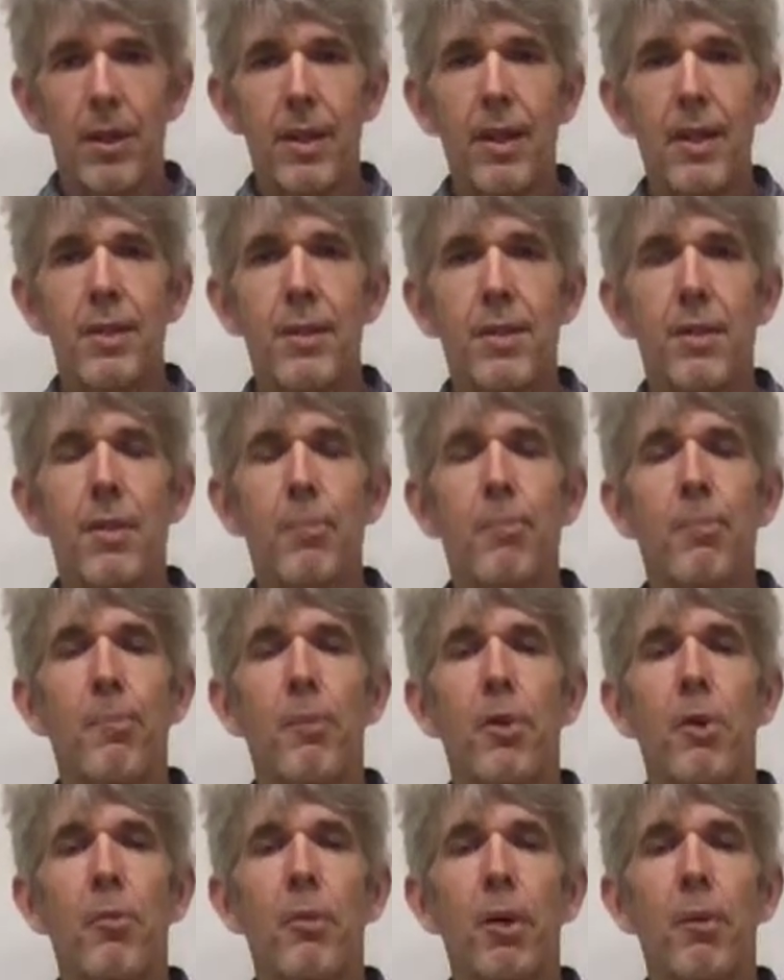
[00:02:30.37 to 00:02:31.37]
That's the
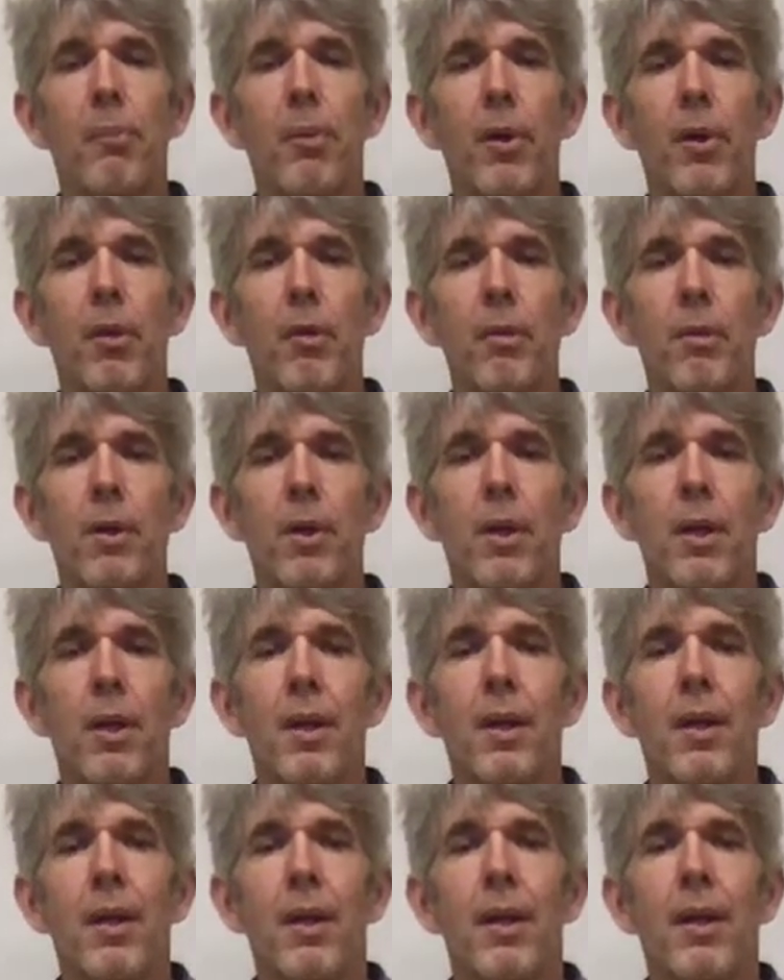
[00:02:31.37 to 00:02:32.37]
pubic bone.
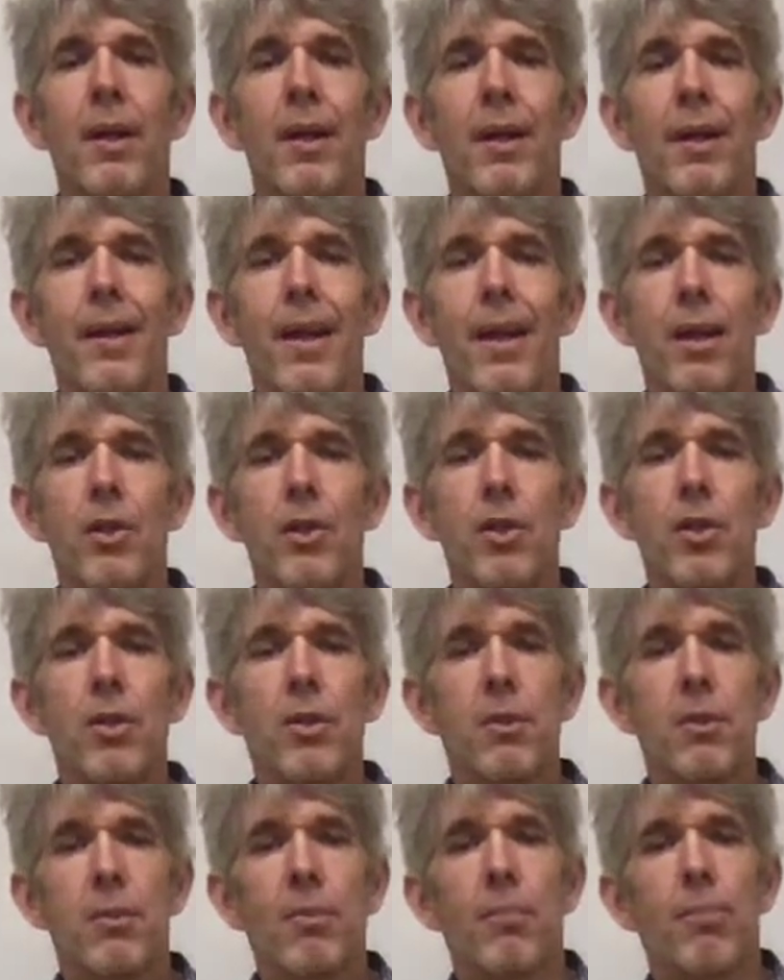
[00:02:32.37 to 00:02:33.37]
Now
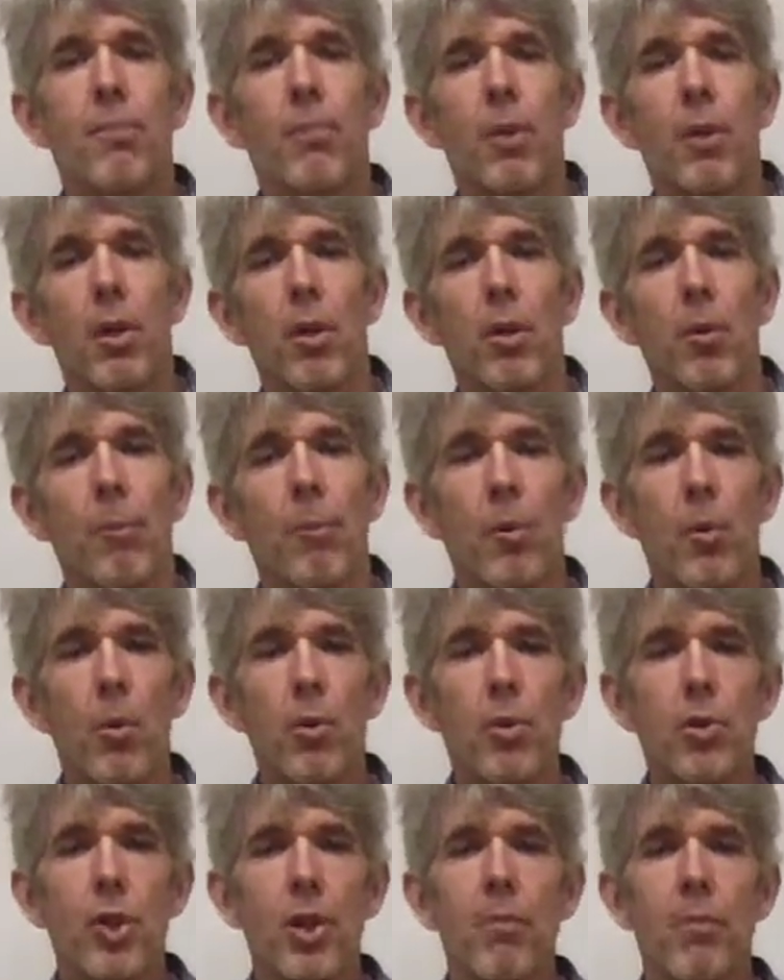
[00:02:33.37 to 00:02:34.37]
just put a little
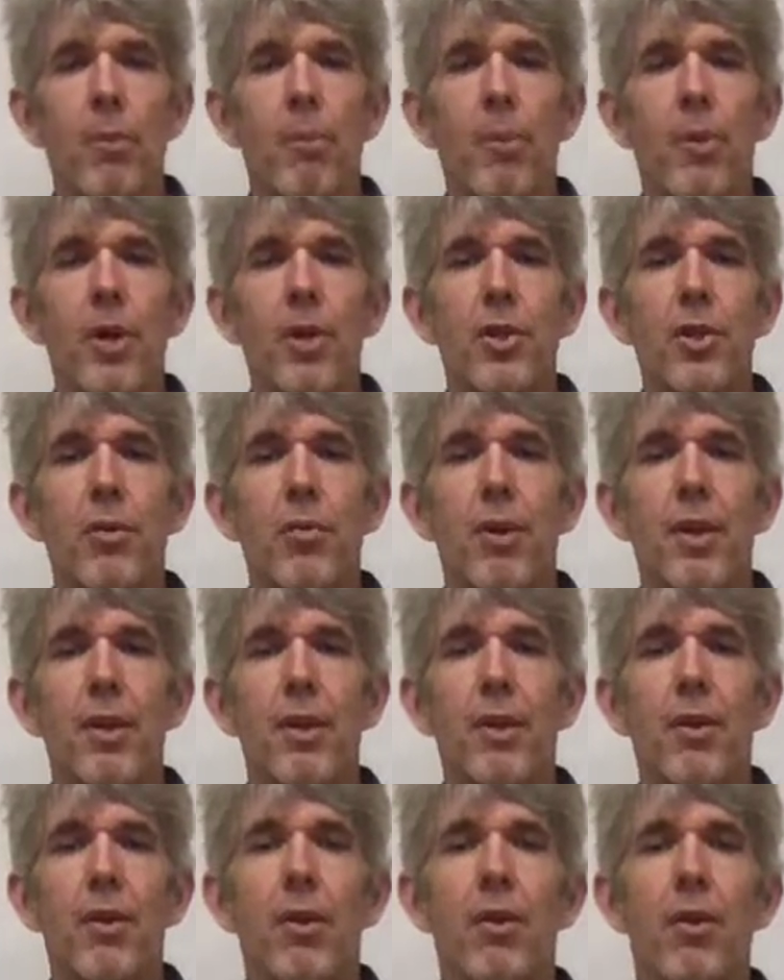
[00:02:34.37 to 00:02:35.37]
bowl-shaped depression right
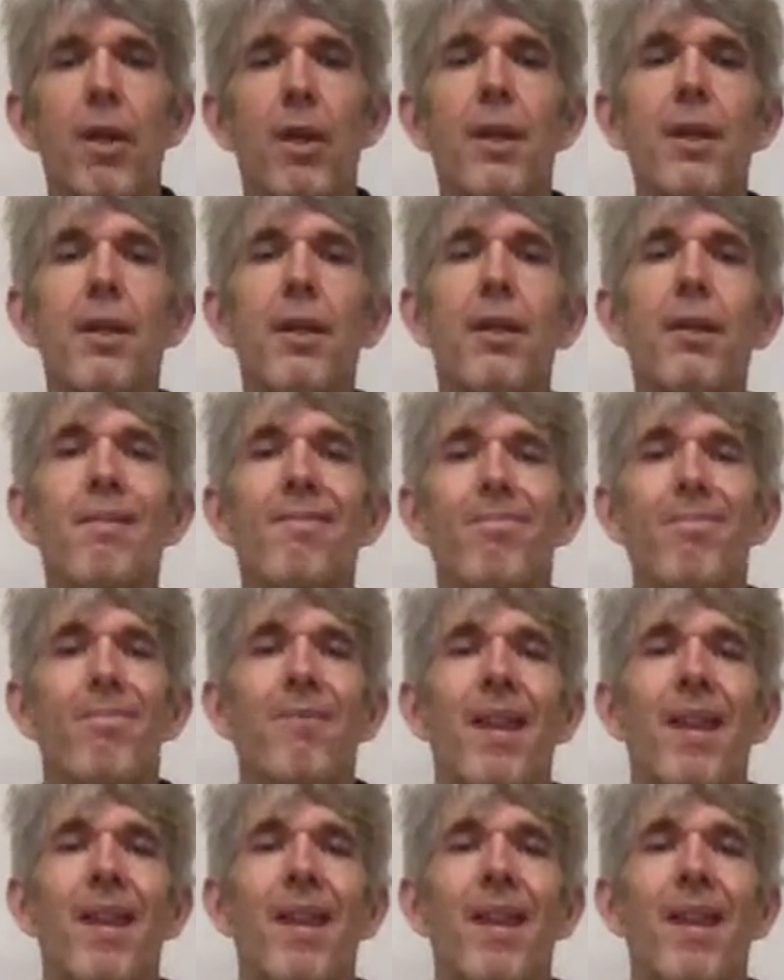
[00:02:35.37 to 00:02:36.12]
there underneath it.